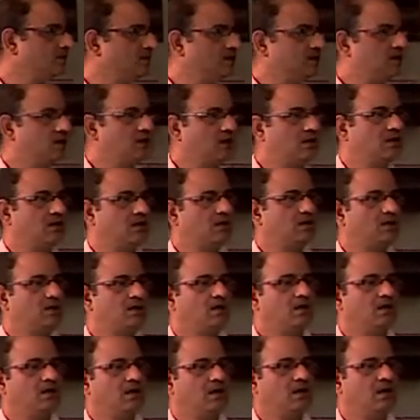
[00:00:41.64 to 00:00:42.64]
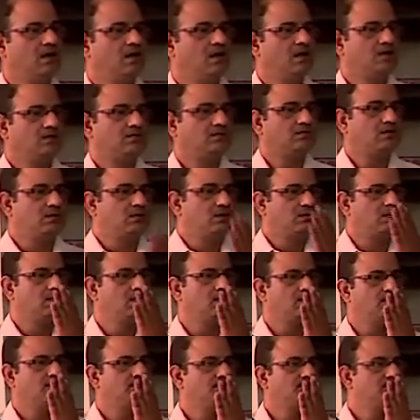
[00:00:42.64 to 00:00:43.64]

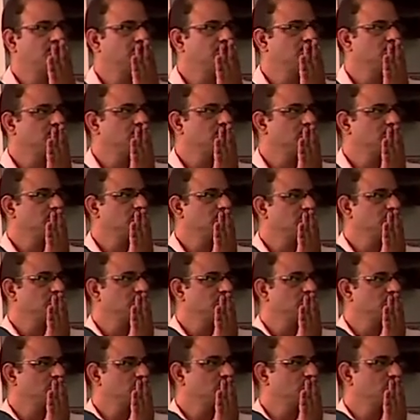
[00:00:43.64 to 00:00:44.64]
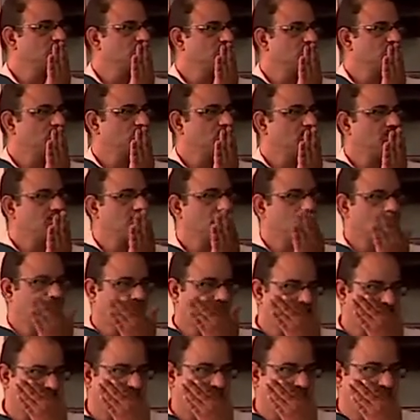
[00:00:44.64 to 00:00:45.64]

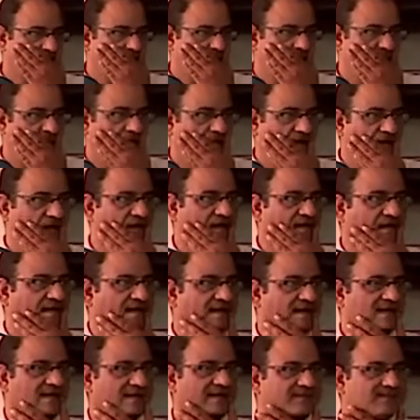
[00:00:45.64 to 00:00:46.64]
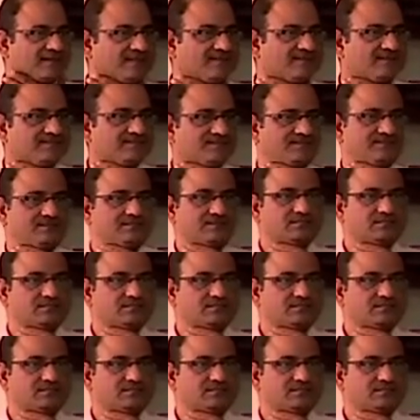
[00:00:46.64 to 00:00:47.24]
(silent)